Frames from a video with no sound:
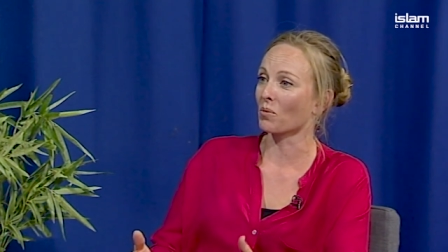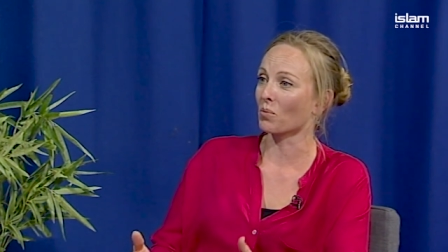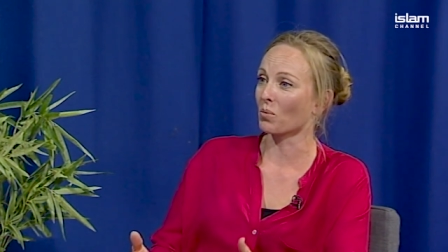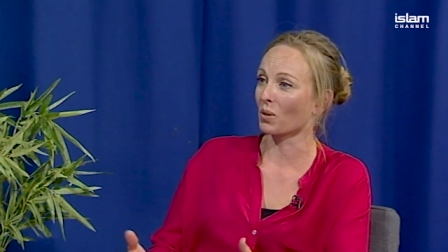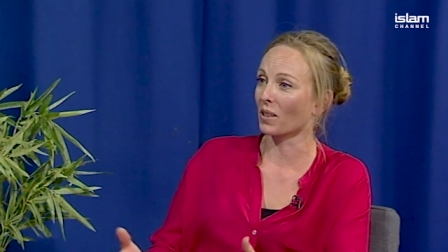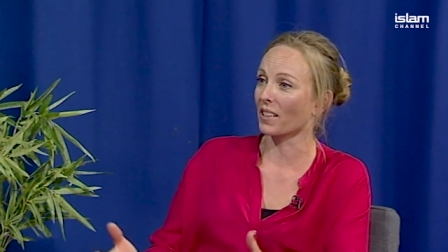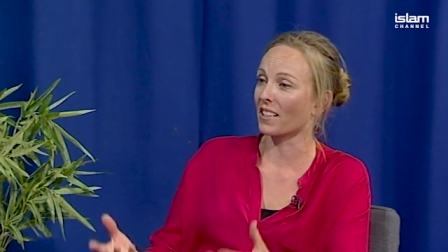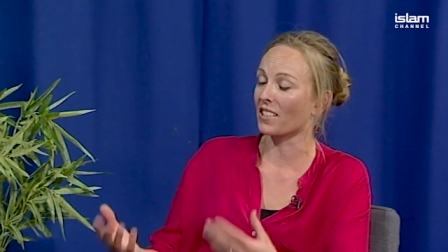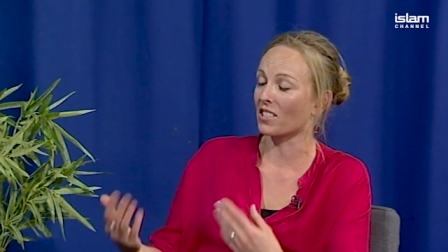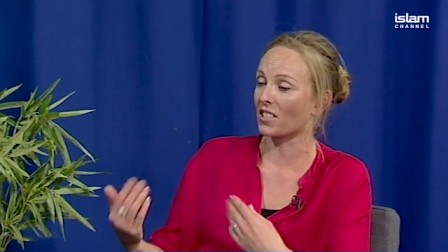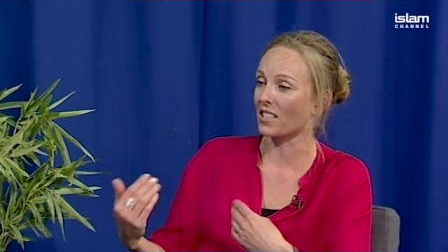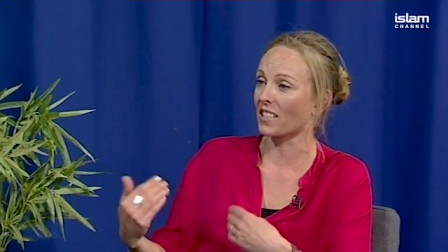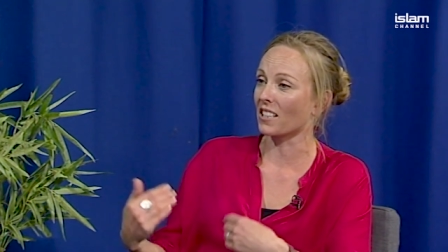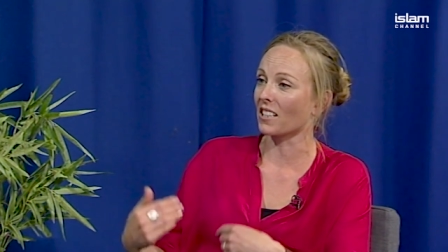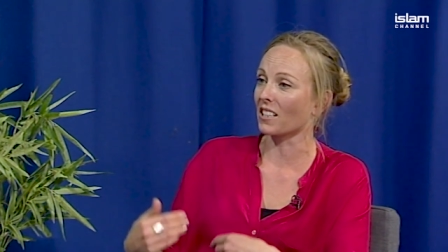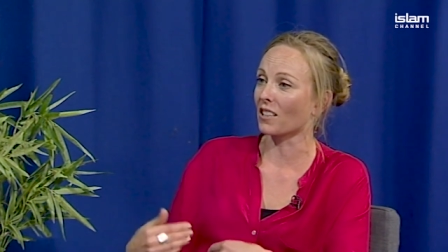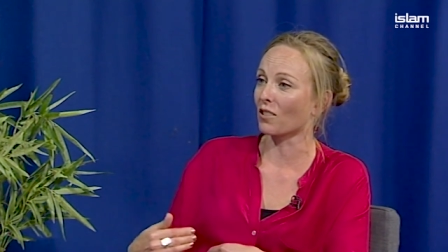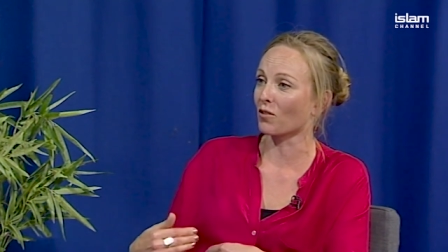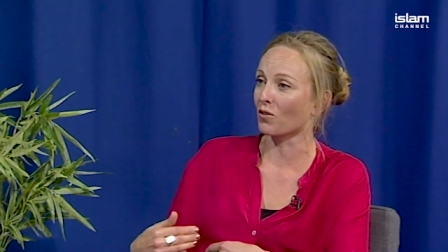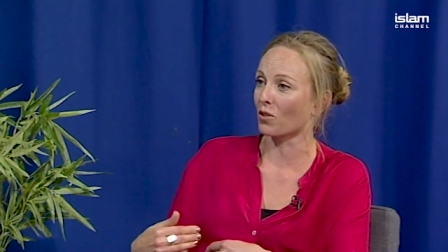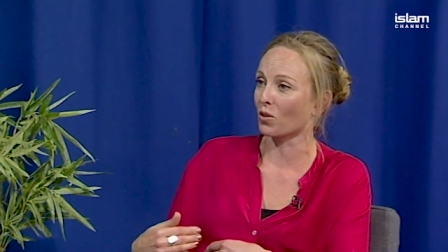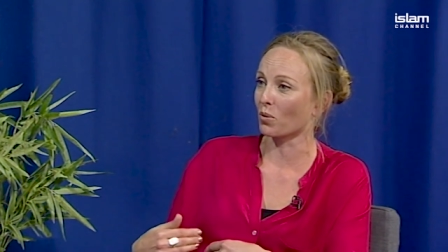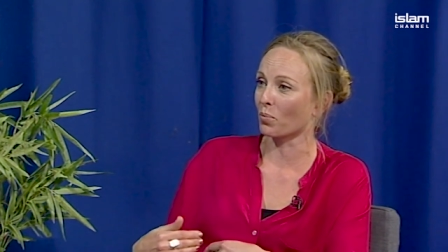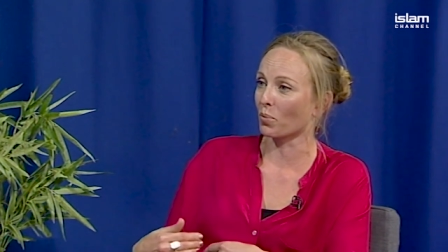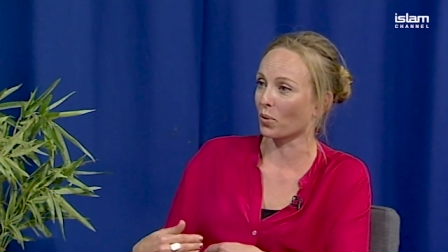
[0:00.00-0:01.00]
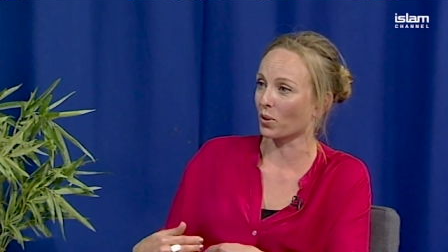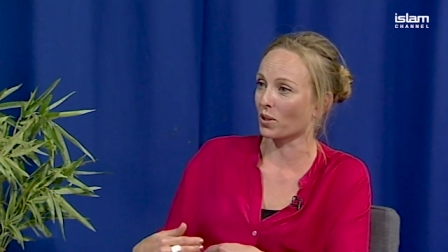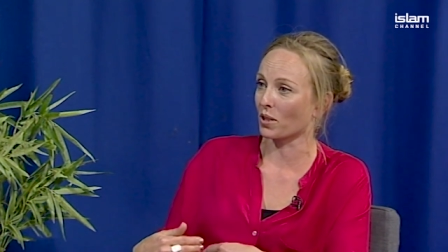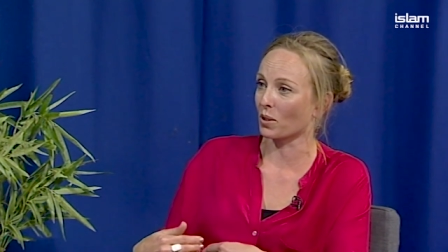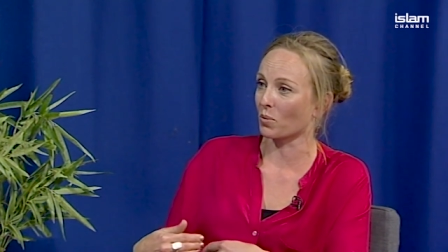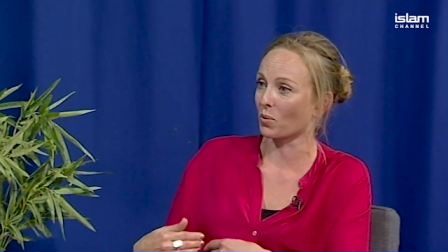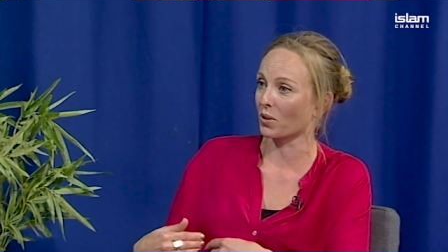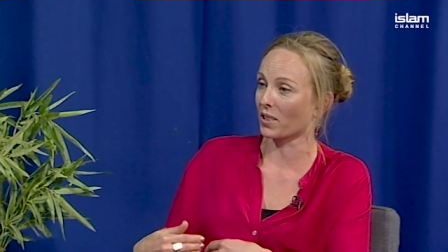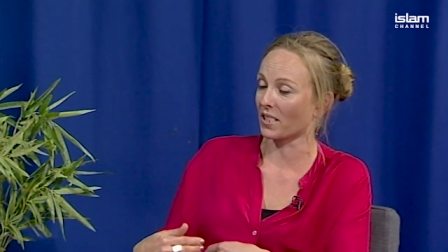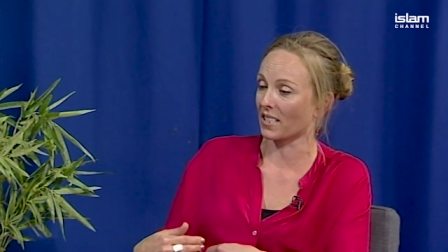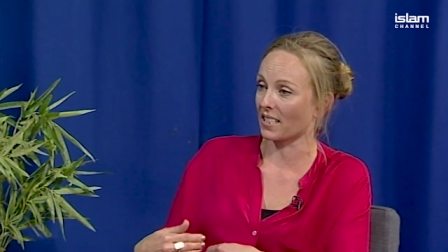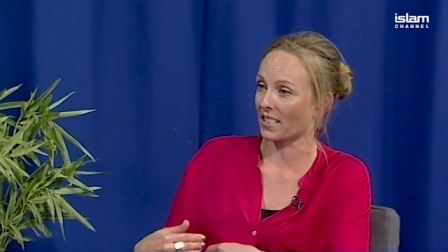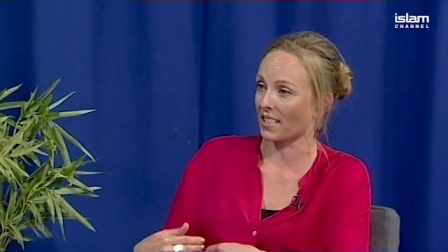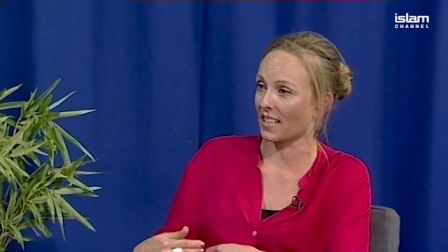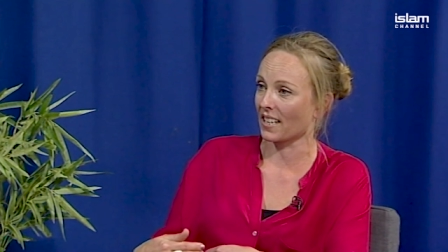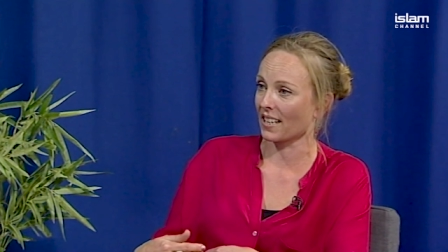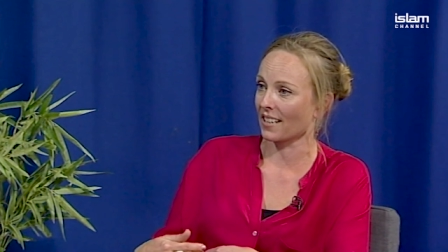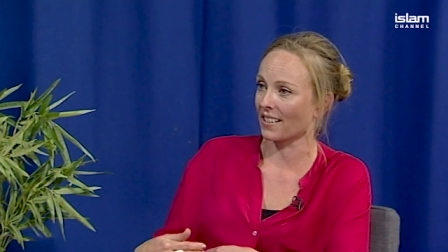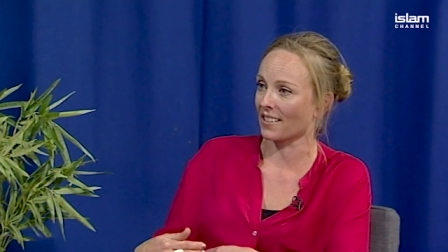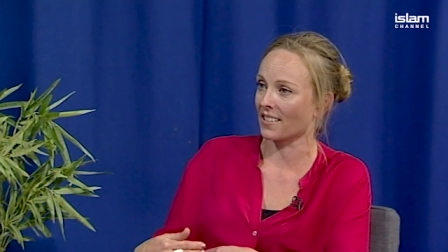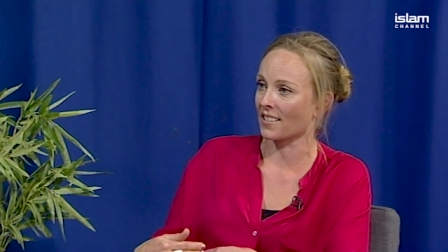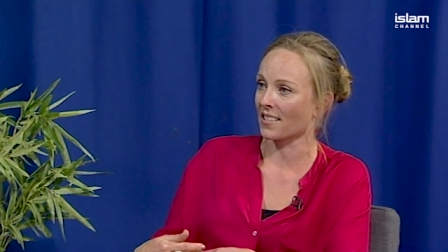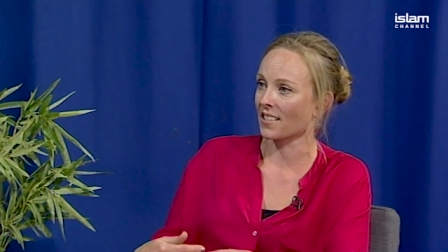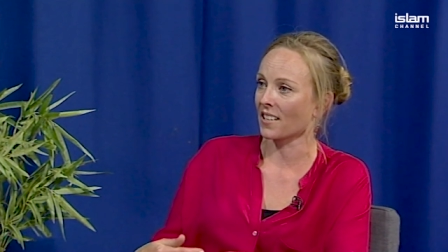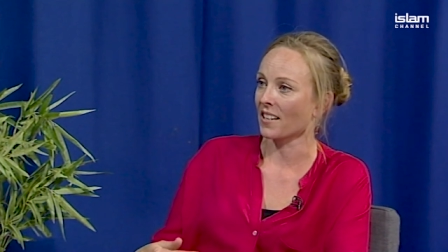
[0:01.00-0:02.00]
will actually give your body what it
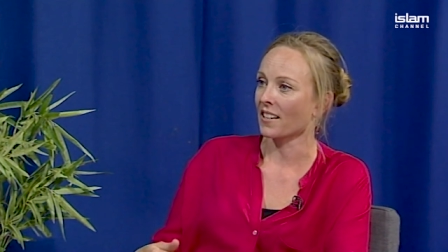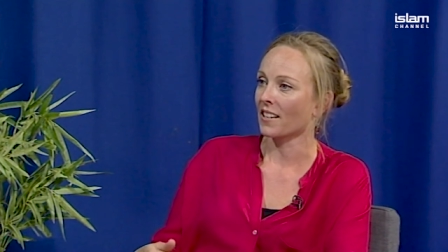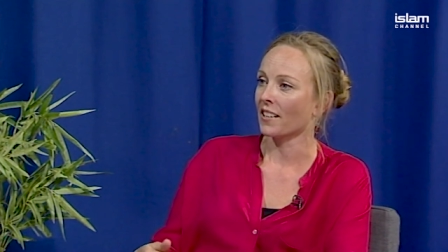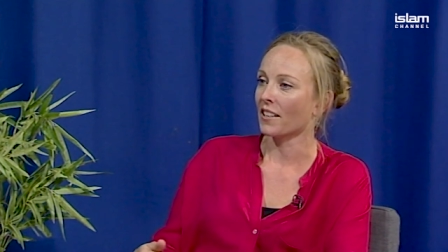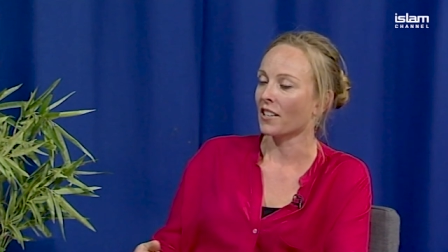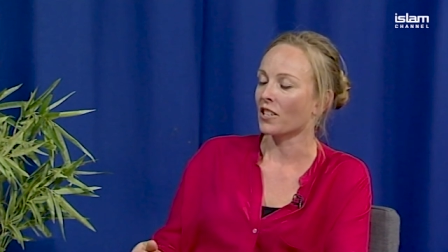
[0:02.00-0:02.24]
needs.